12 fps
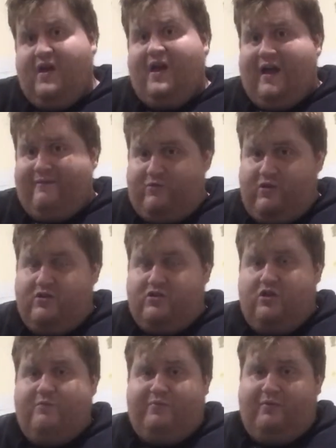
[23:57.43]
have
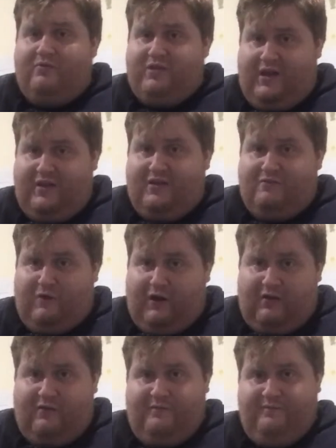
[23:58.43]
YouTube built in as
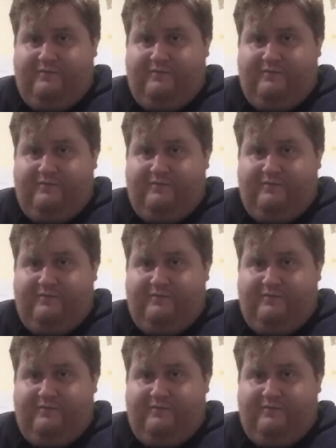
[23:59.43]
well.